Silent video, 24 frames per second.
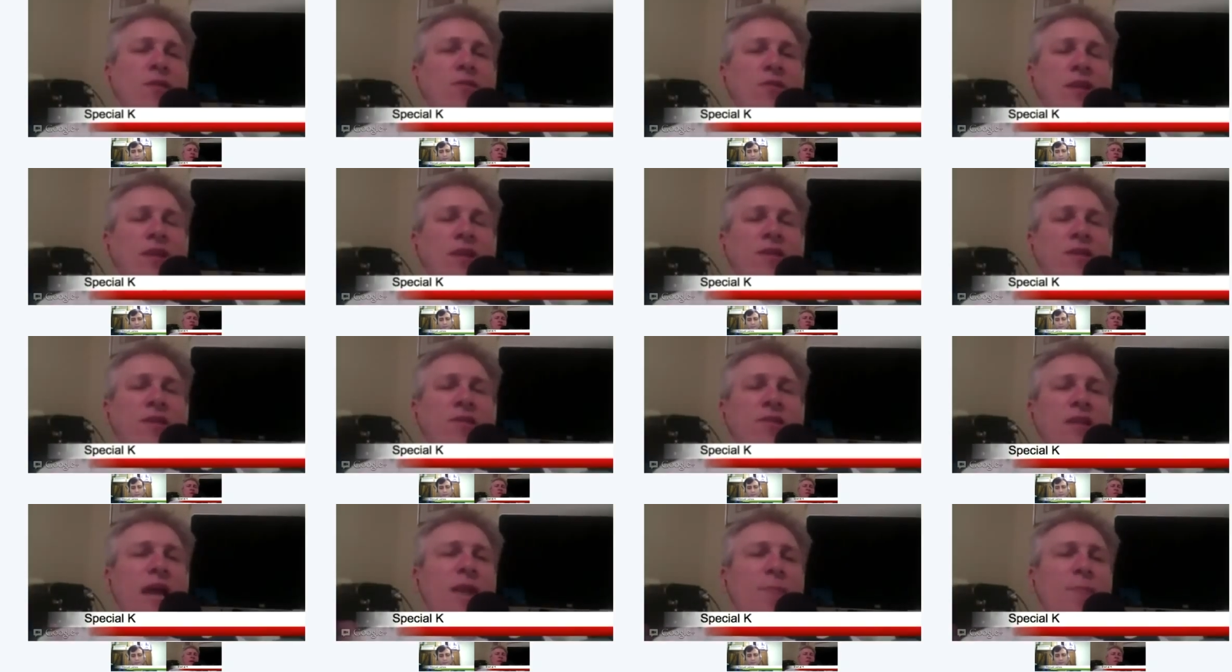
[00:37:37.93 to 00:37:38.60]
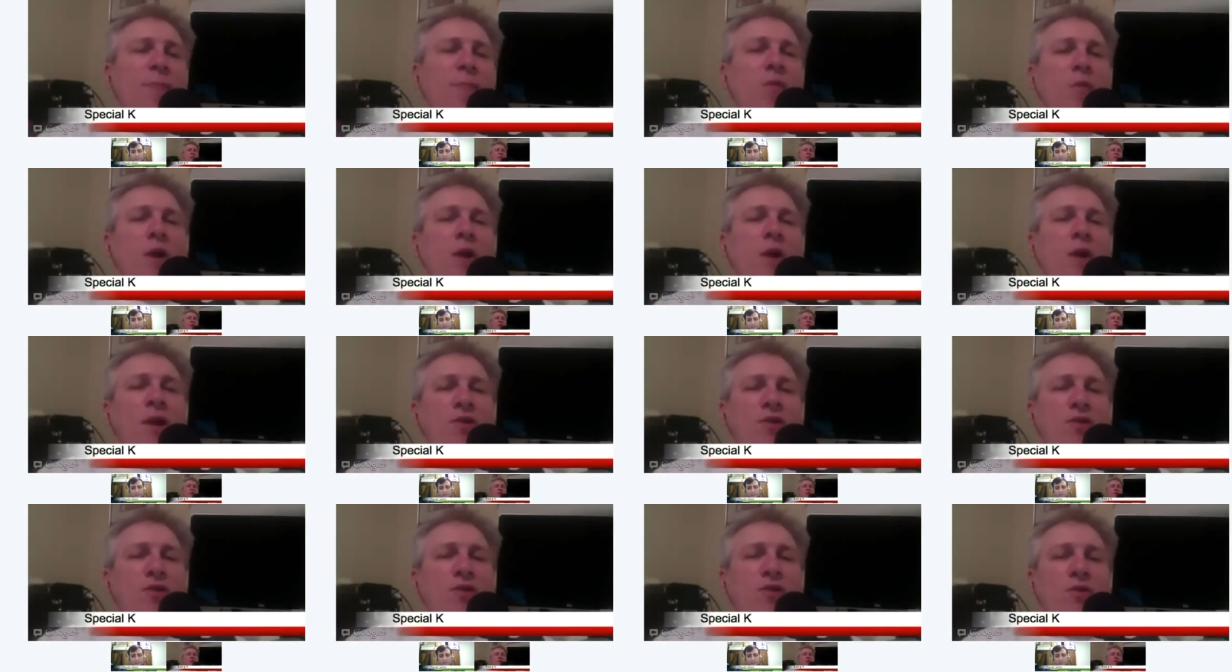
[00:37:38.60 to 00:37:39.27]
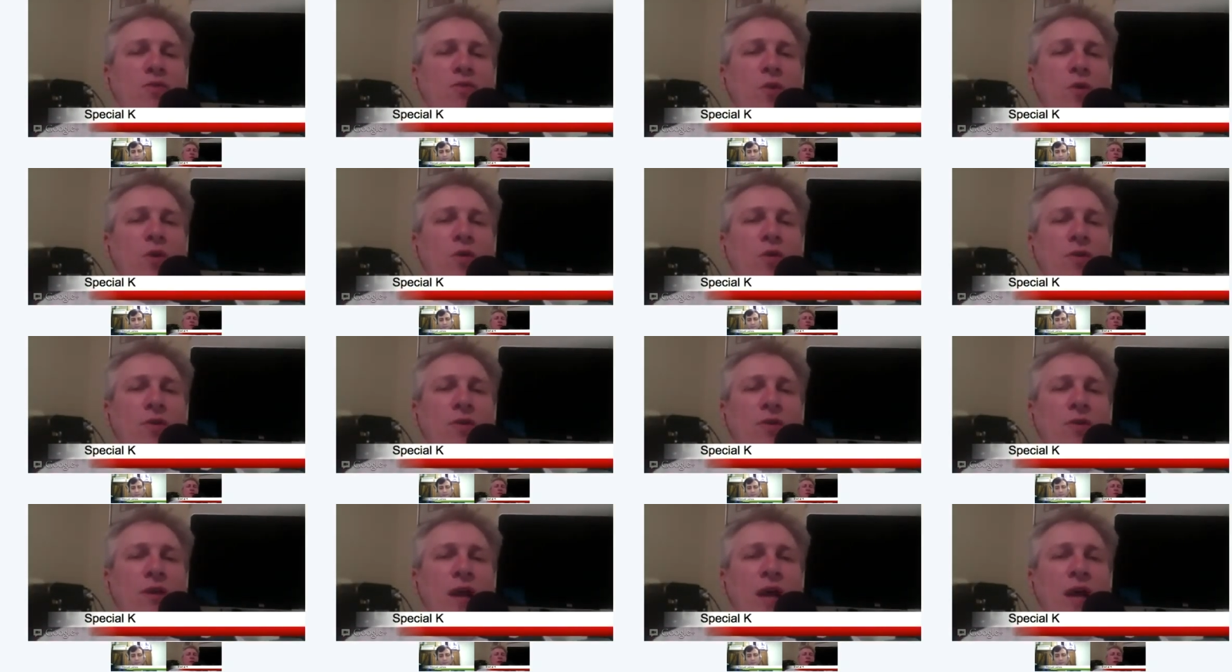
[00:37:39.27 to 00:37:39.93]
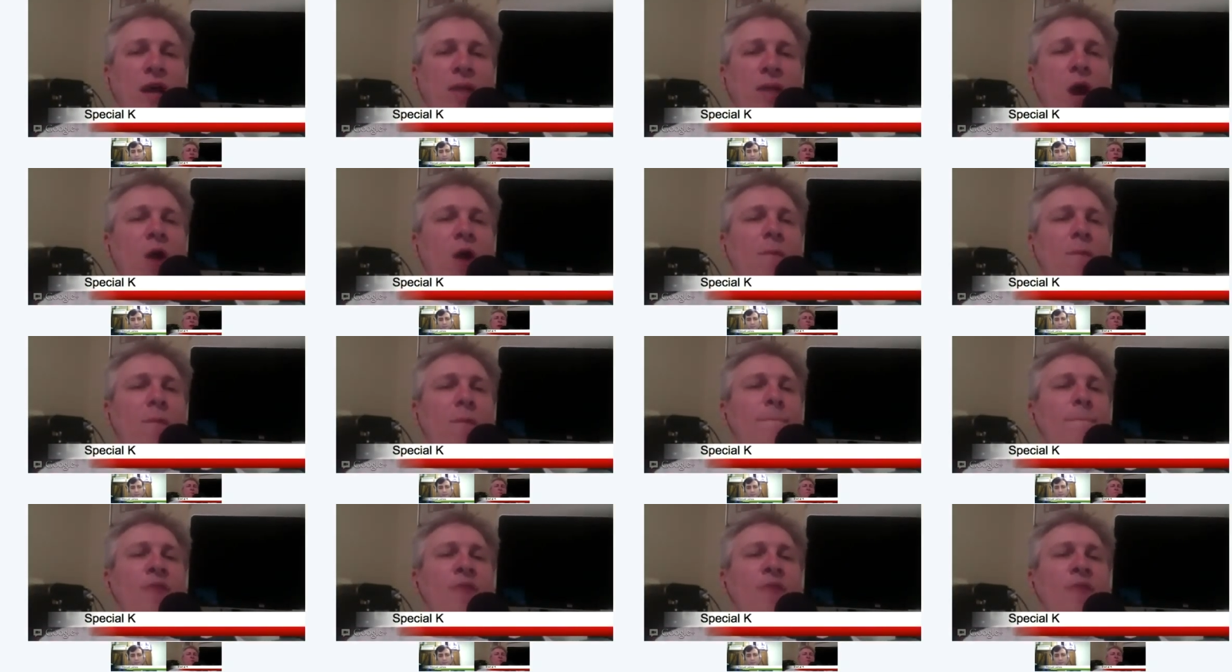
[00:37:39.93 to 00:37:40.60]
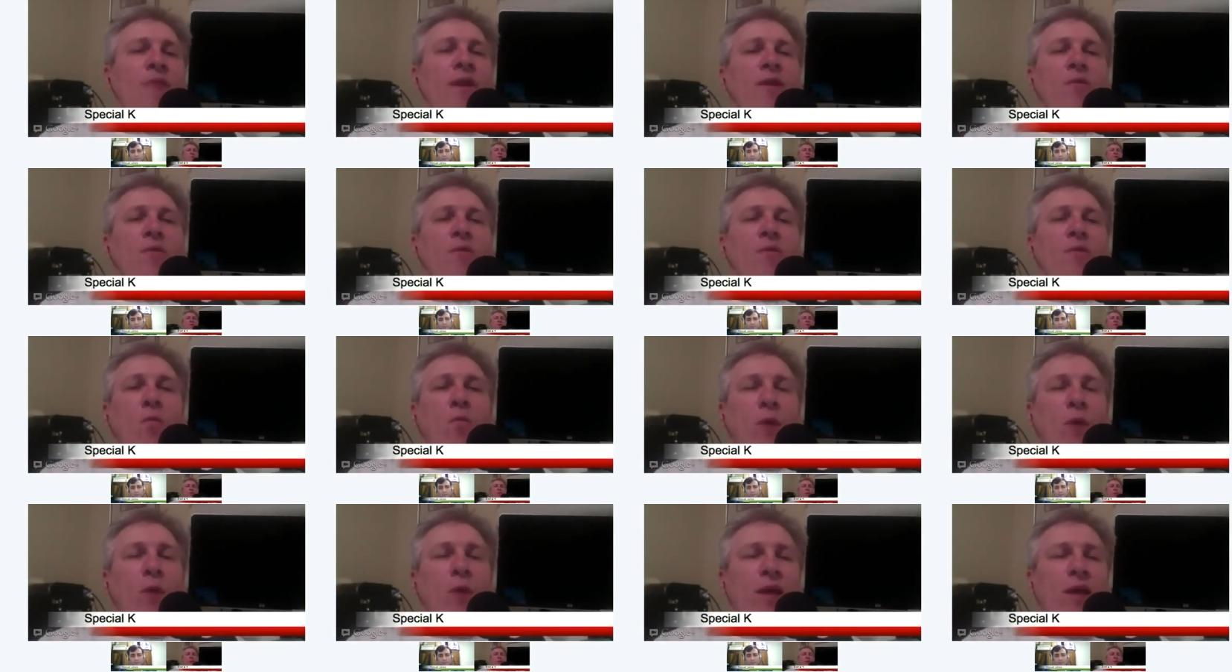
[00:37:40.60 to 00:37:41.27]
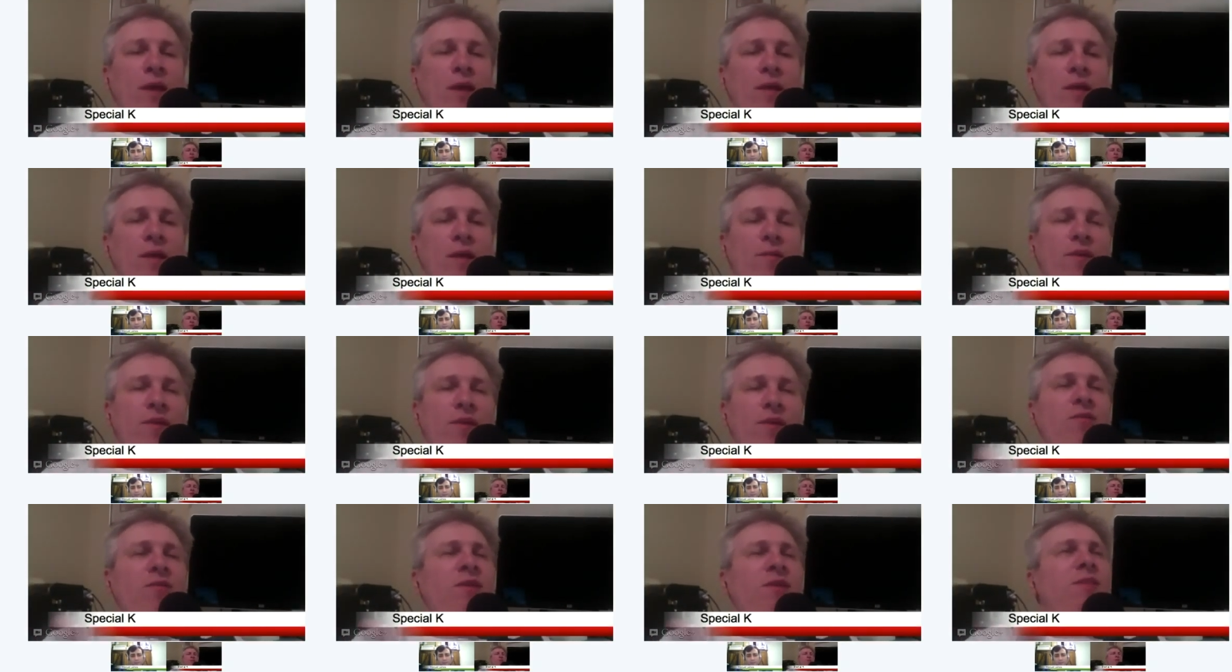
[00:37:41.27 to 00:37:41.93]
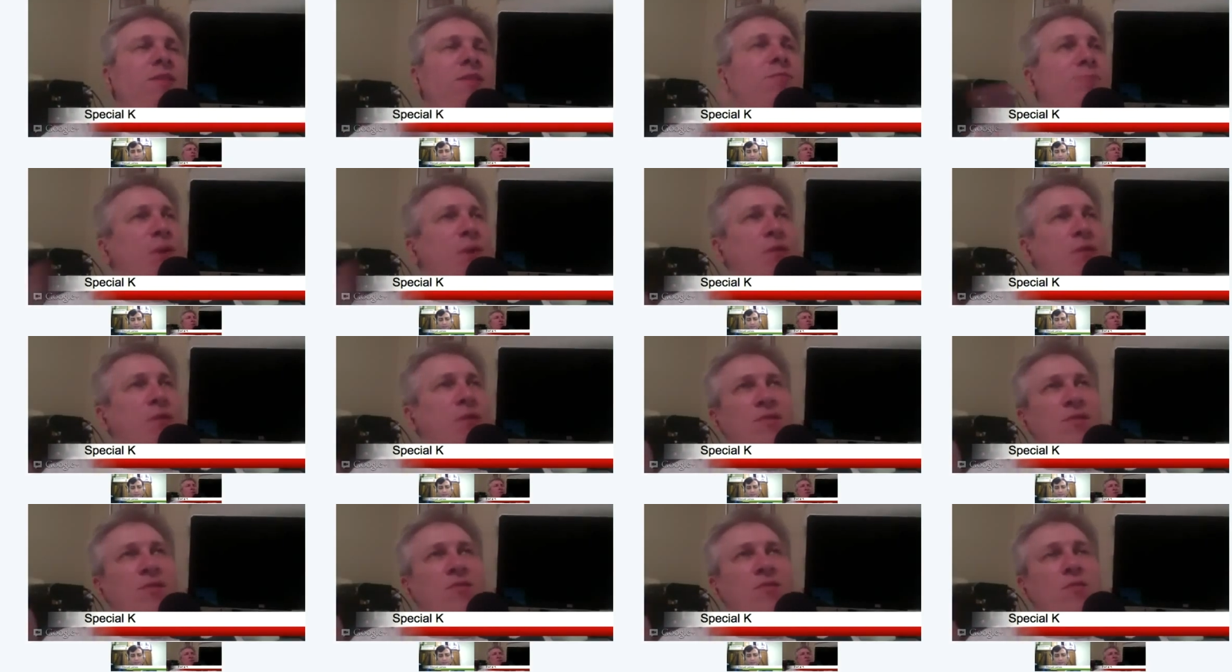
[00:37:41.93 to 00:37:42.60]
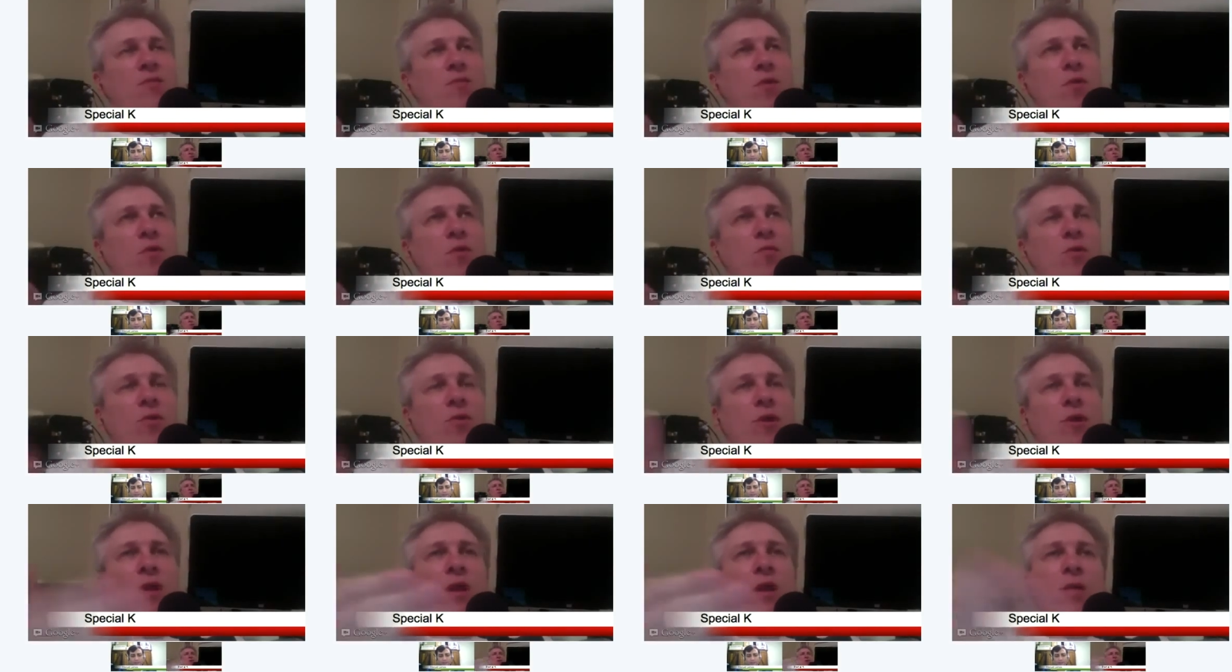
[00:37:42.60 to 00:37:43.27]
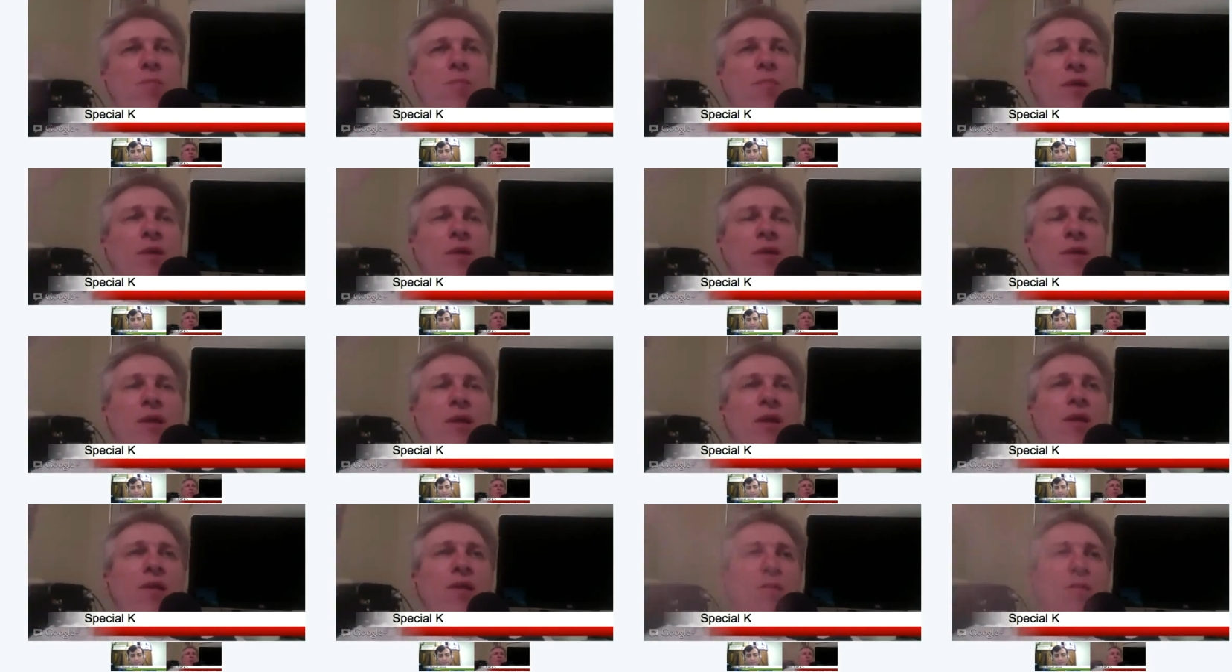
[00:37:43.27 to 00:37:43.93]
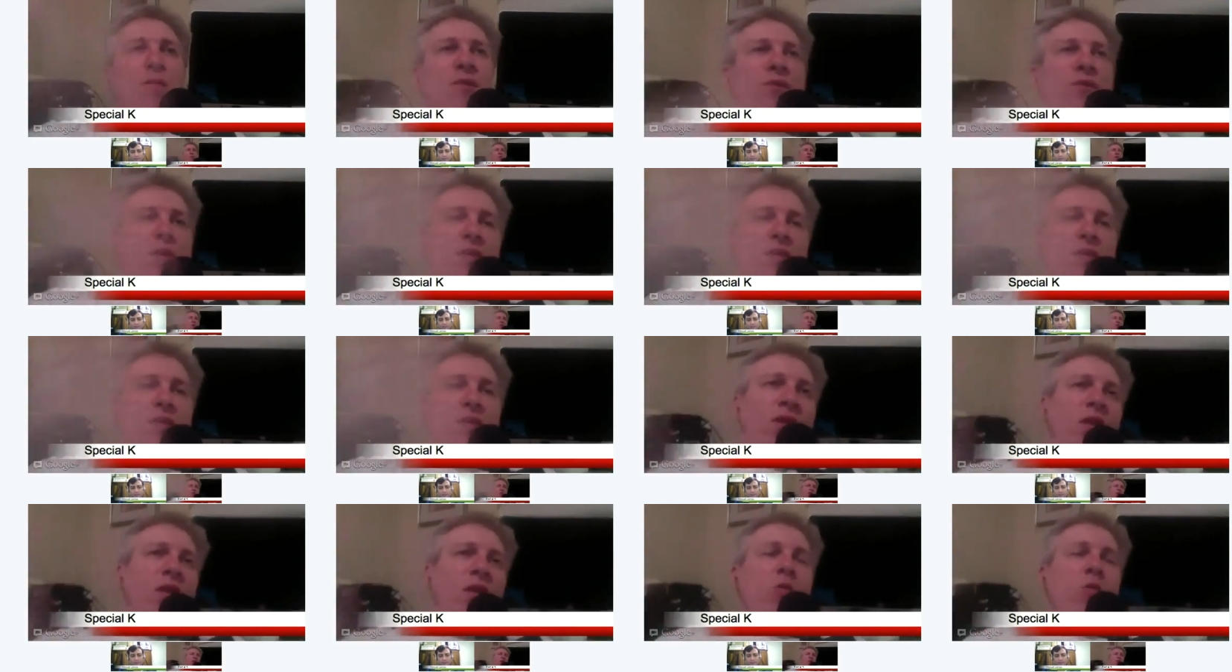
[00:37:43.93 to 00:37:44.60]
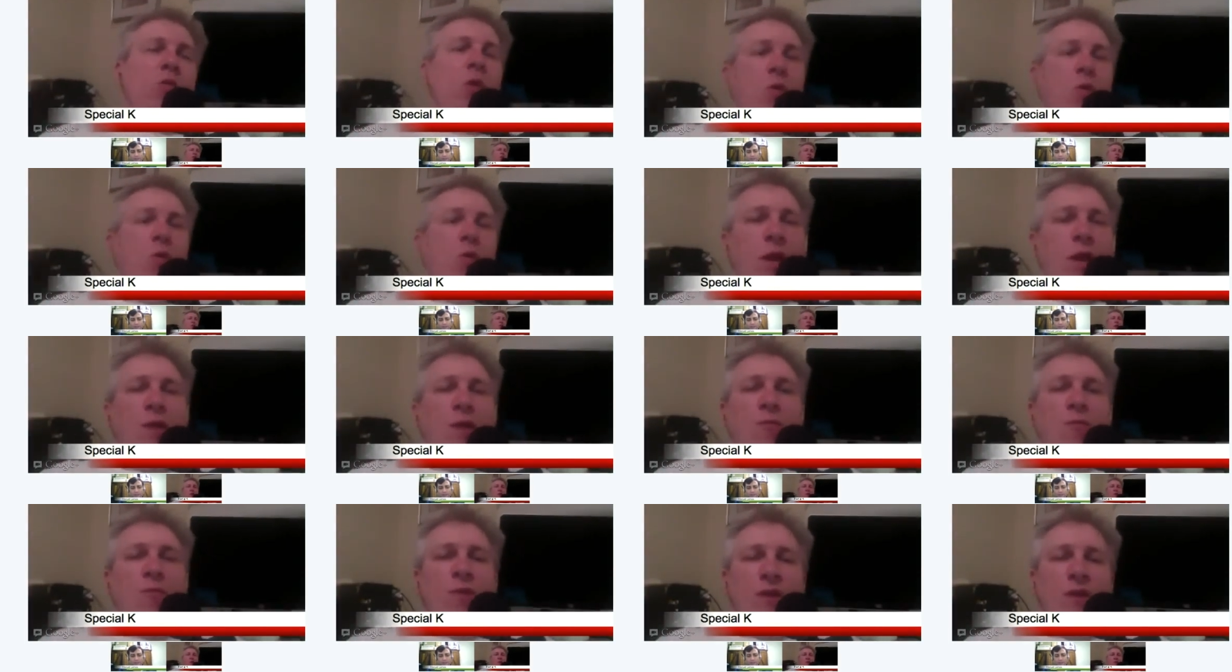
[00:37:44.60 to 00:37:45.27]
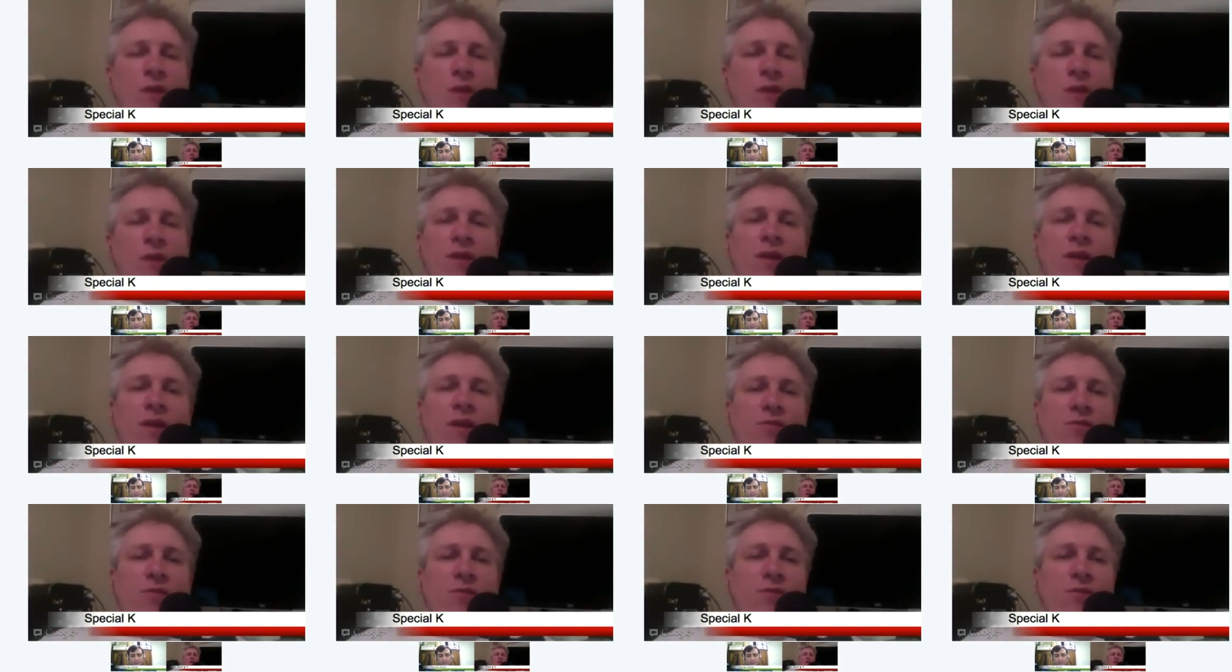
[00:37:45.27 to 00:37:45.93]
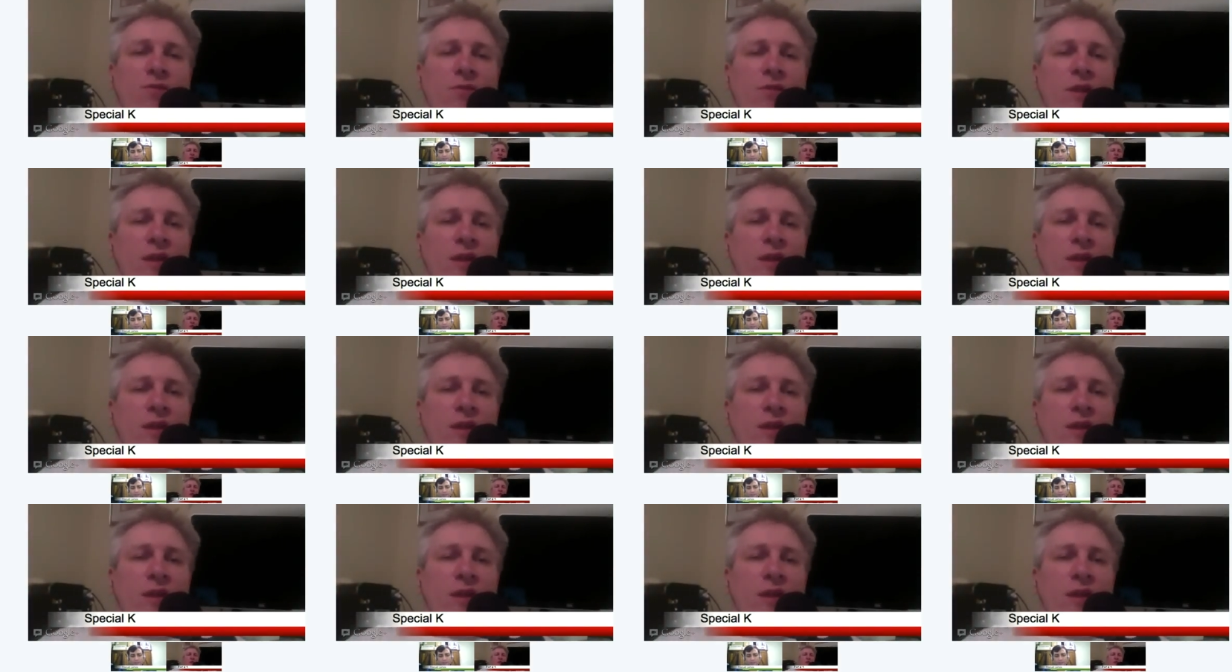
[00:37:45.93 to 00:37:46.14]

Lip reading: things that I might want to do all the time are buried buried is the wrong word, but they're given equal weight with everything else.